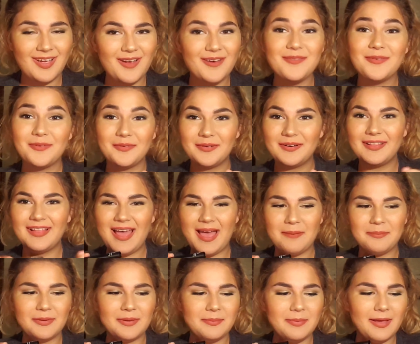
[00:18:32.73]
real
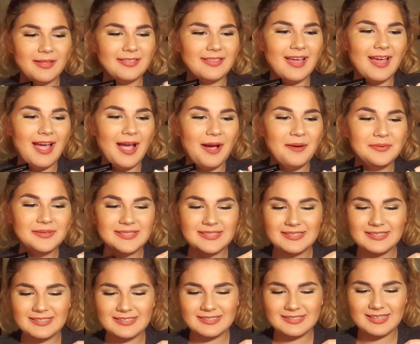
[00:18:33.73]
happy about that. I
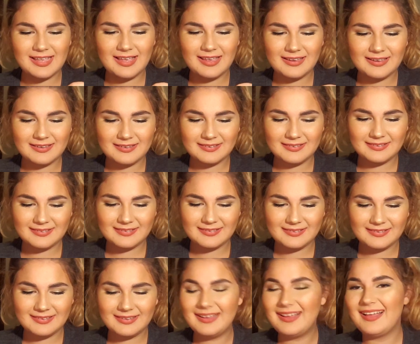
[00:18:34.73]
wasn't just like,
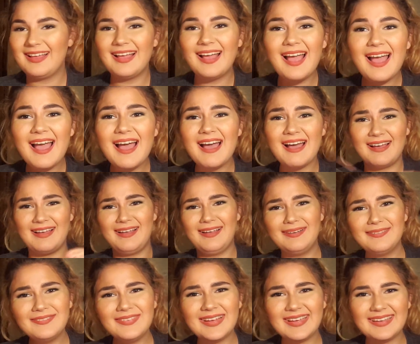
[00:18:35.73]

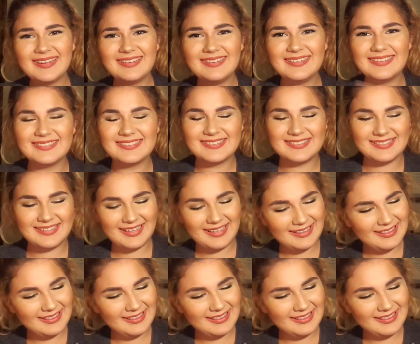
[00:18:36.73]
oh my goodness,